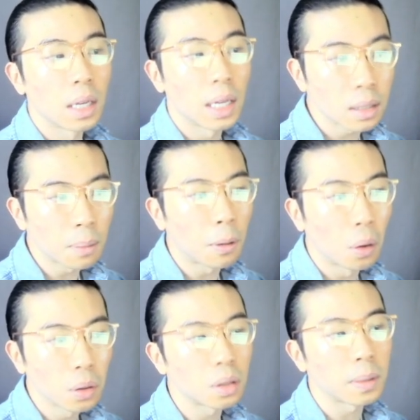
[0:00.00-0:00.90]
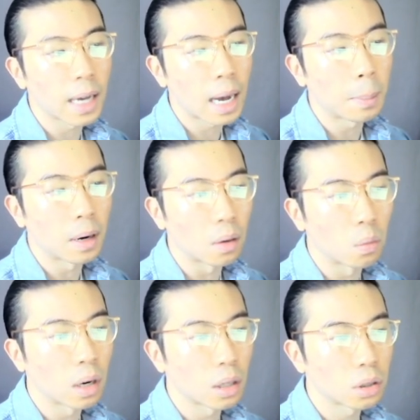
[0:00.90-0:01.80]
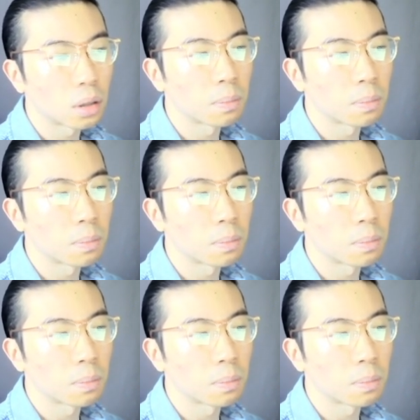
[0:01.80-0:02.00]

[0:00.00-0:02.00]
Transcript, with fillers: It's supposed to be happening. We are